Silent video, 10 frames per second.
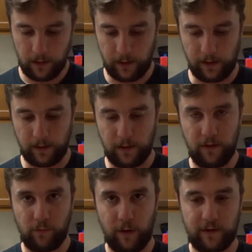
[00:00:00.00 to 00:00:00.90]
like
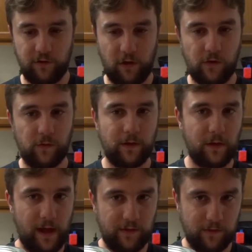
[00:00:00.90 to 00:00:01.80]
these Weck jars with the
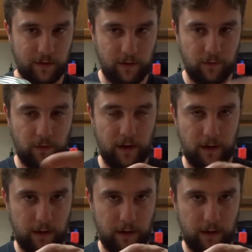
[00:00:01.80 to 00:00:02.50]
glass lid are great.